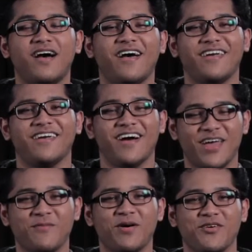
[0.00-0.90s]
Hi, I
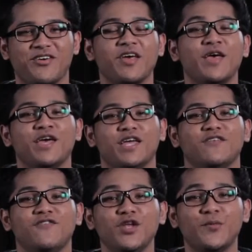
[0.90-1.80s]
am Amir.
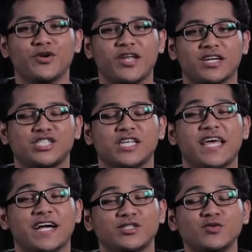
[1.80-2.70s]
In video production,
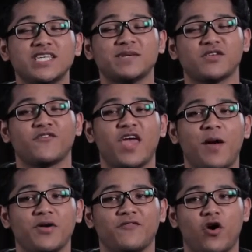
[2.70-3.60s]
there are two types of
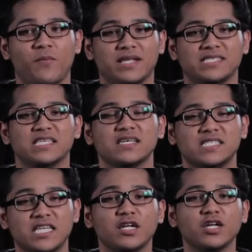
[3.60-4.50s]
camera formats,
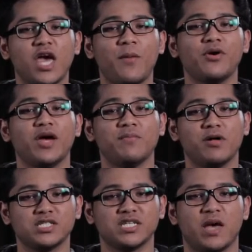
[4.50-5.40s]
single camera and
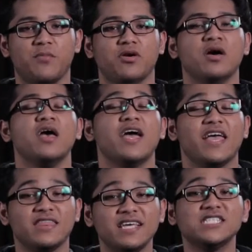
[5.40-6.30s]
multi-camera.
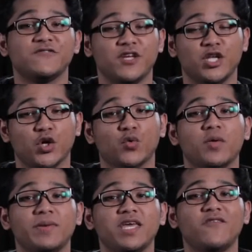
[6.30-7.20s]
In this video,
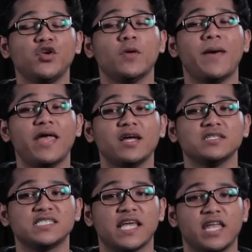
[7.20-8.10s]
we'll be giving you a better
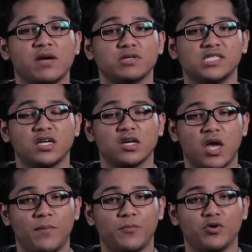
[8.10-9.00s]
understanding about single
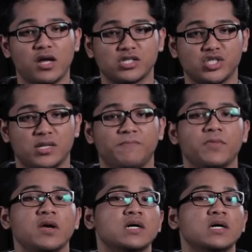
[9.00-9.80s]
camera production.